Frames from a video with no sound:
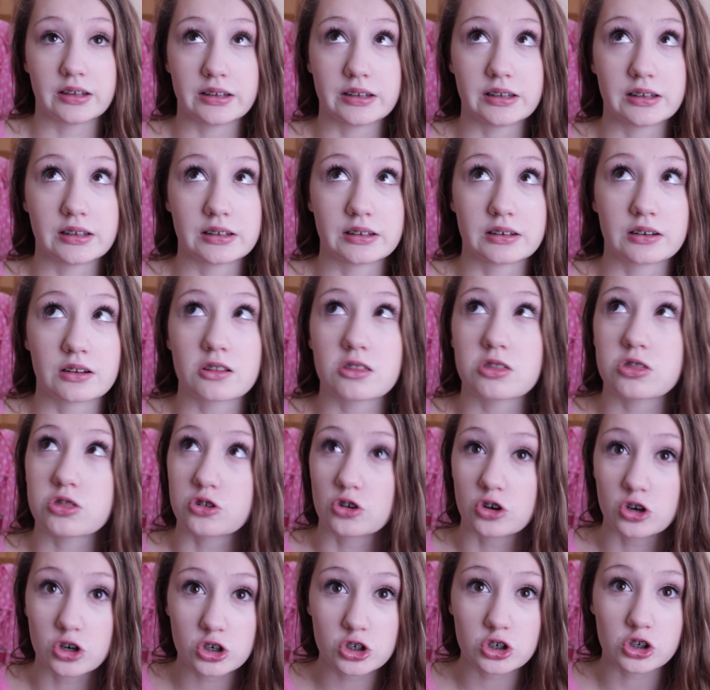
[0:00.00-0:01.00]
In
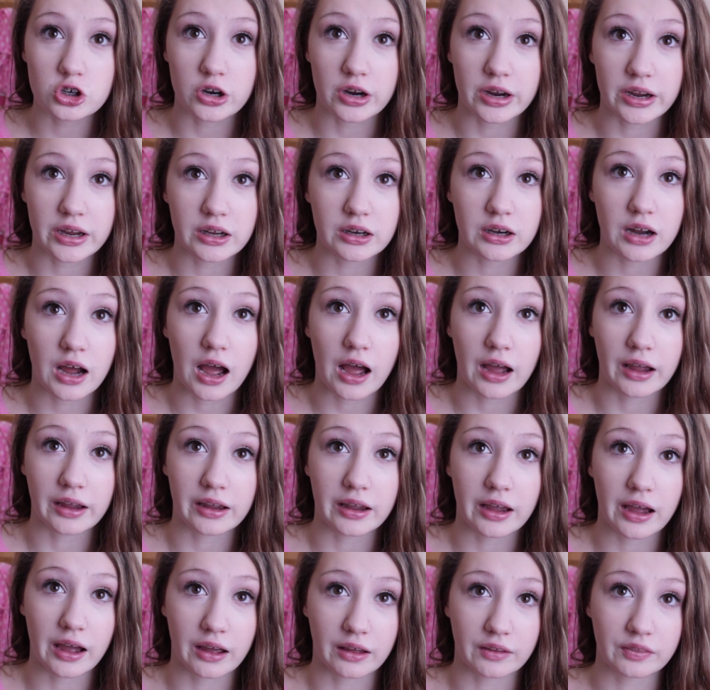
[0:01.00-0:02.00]
3rd grade, I
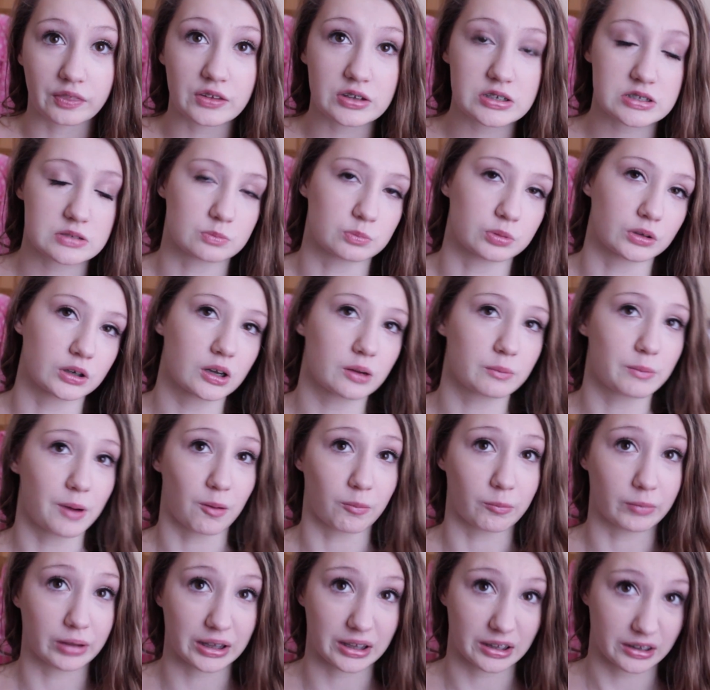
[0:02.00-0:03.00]
had this book
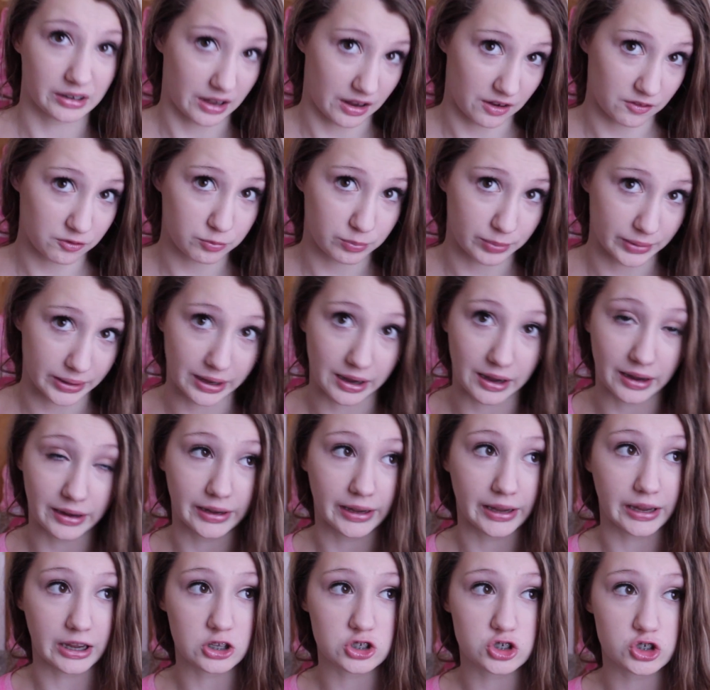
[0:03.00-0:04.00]
about being an FBI
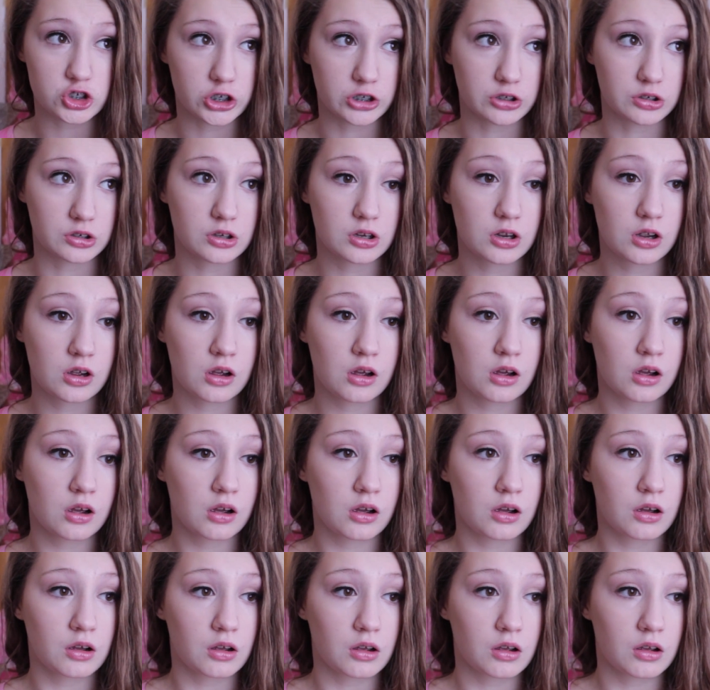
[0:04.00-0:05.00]
agent
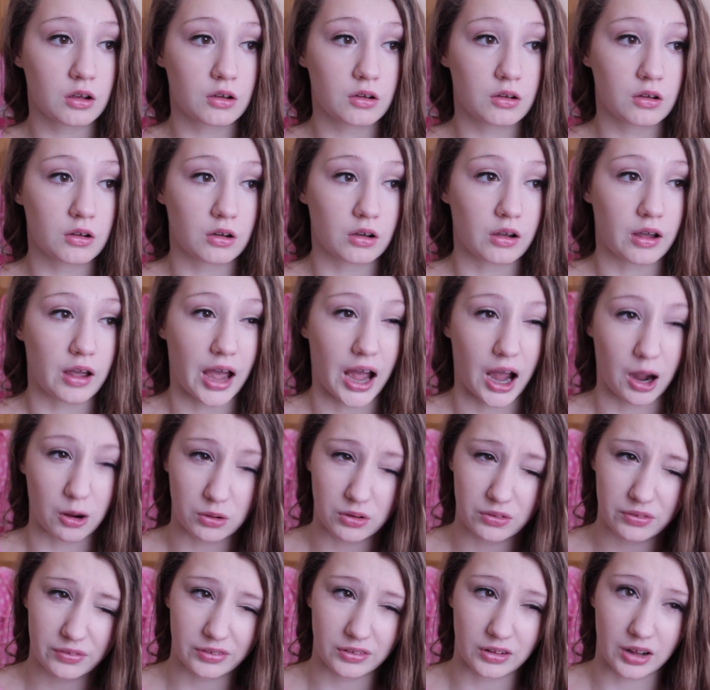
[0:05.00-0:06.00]

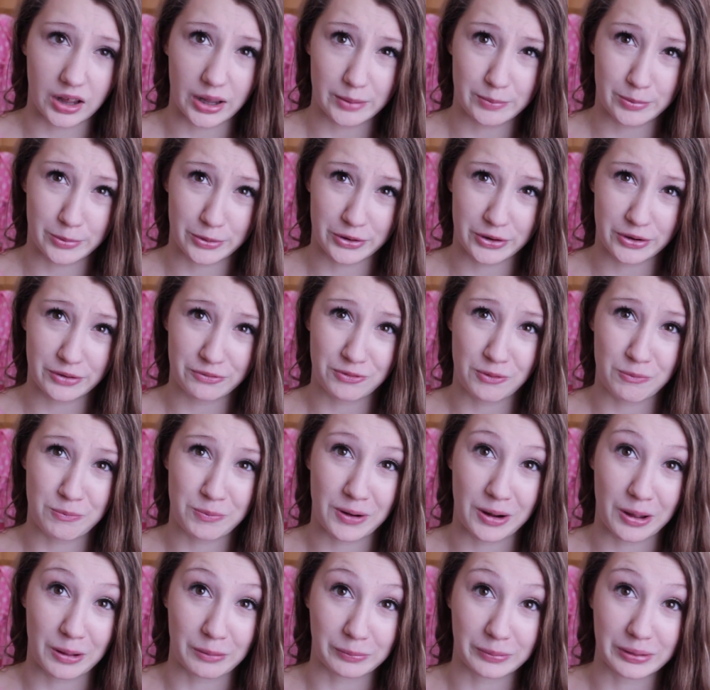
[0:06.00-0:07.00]
out of the library for
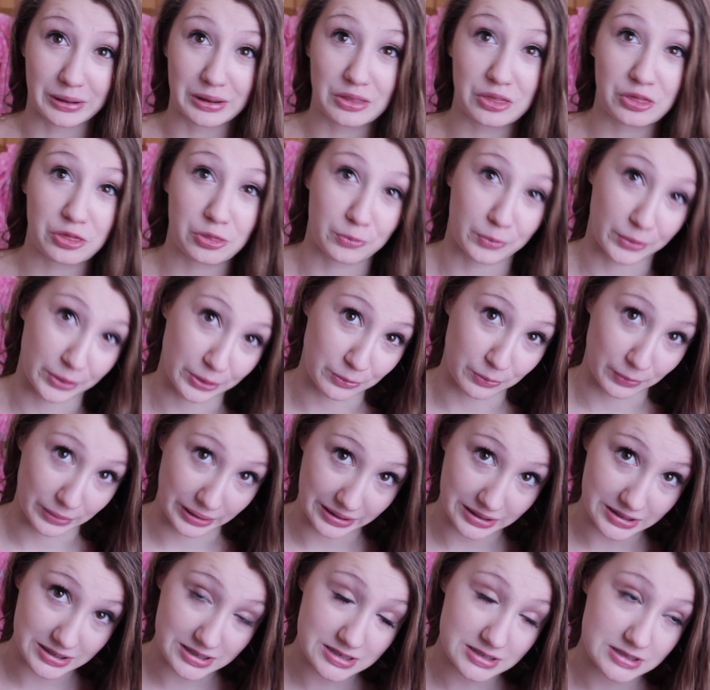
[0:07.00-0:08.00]
probably 3
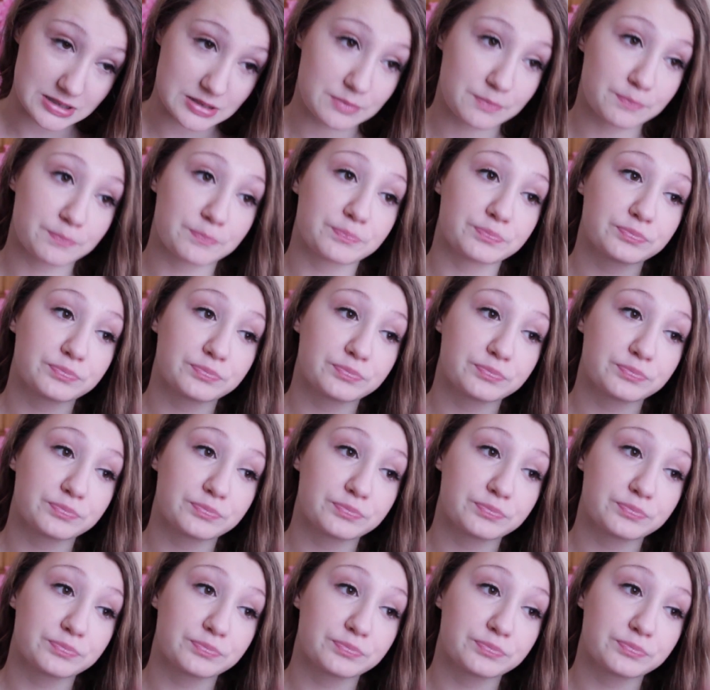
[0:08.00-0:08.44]
weeks,